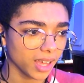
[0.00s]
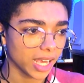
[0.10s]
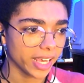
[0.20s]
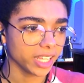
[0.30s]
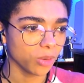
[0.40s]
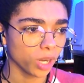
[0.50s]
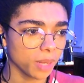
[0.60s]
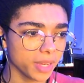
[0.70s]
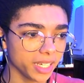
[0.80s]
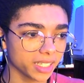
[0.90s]
they want to
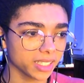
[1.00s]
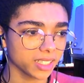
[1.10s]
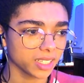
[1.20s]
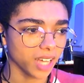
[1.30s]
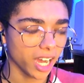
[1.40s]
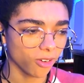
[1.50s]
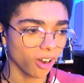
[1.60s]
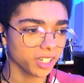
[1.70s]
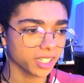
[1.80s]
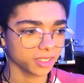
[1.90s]
make,
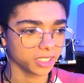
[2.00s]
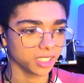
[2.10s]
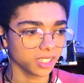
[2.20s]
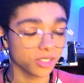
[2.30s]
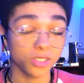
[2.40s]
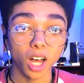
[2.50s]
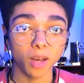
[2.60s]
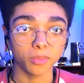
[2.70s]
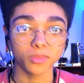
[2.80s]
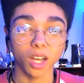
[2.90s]
ironically,
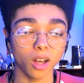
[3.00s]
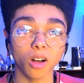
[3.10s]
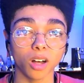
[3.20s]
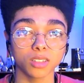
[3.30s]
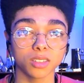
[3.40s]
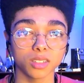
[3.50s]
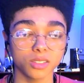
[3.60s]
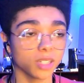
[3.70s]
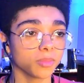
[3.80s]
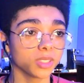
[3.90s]
some, not all,
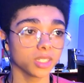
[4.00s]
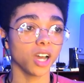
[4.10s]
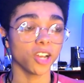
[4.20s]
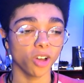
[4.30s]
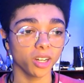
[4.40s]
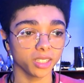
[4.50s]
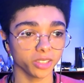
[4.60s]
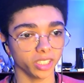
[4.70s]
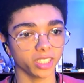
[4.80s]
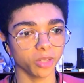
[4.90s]
some,
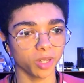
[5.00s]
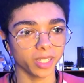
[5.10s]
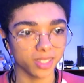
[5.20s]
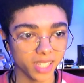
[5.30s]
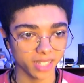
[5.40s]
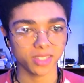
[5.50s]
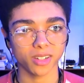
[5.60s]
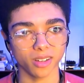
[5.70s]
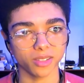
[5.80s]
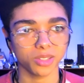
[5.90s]
ironically, they want to make sex
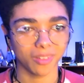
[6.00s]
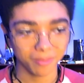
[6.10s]
dolls.